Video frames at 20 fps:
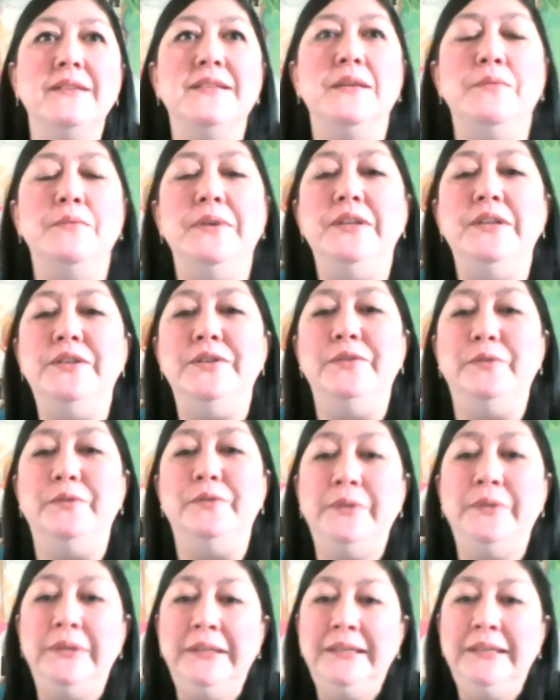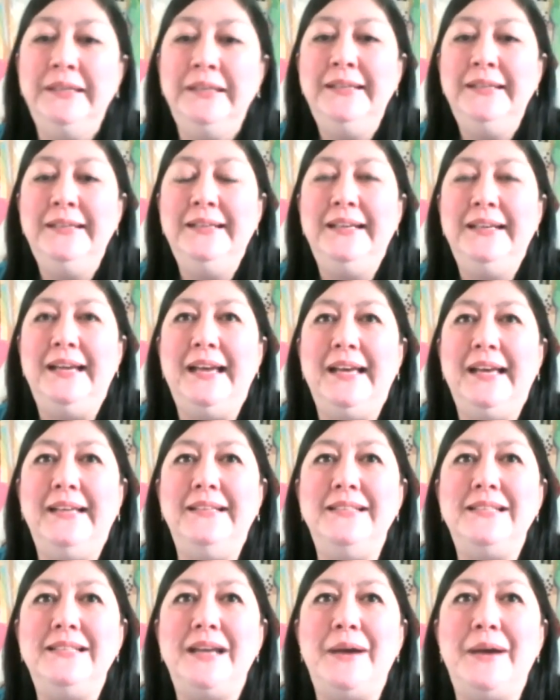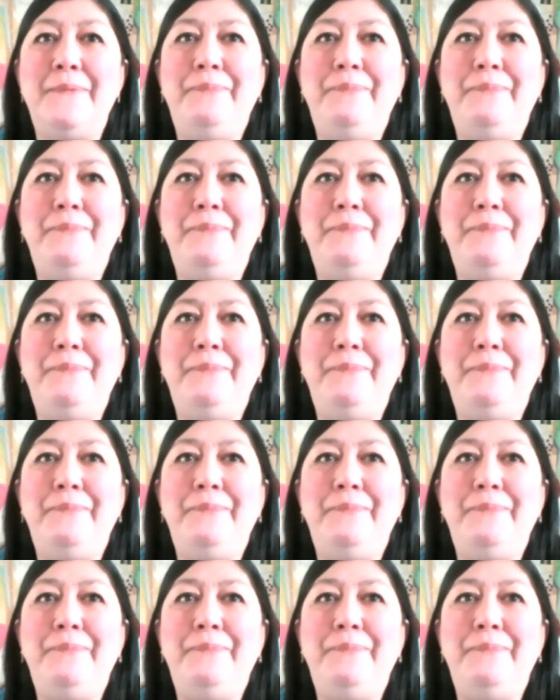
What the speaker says: that we do. And